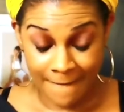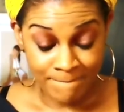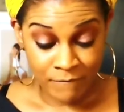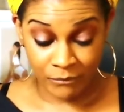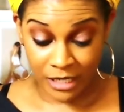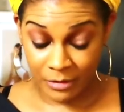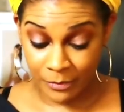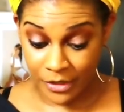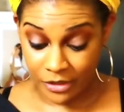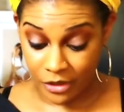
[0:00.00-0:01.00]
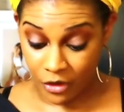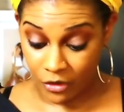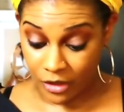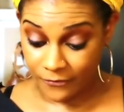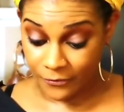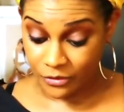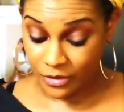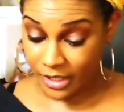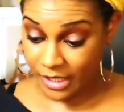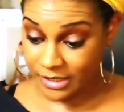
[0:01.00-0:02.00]
But I'm gonna pick a card for you
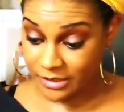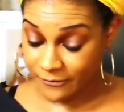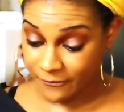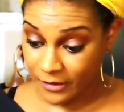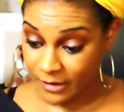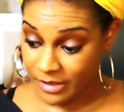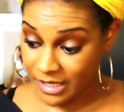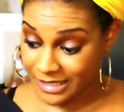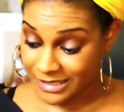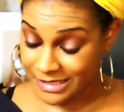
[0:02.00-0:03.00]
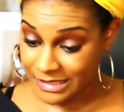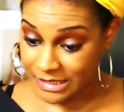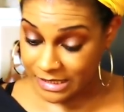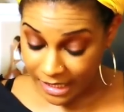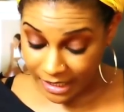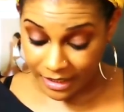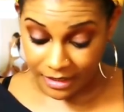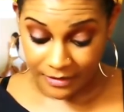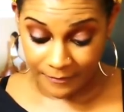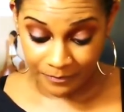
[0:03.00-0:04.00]
guys from this deck